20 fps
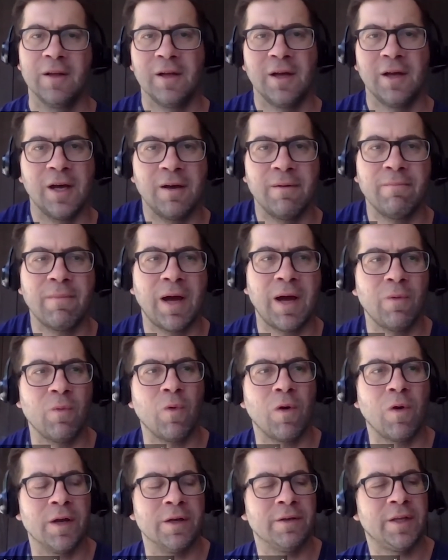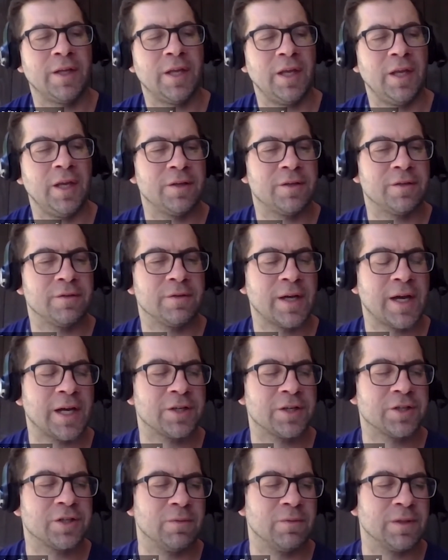my one key
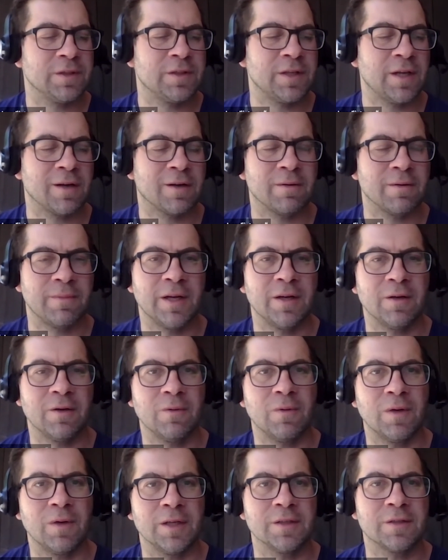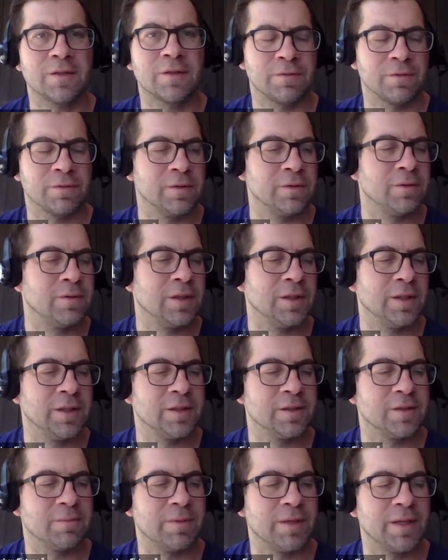interaction with Sacramento was through
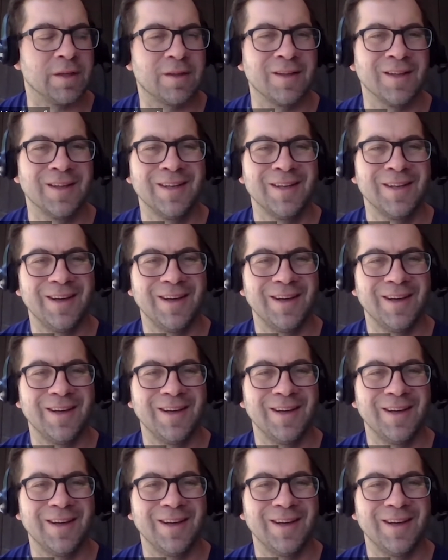Elizabeth,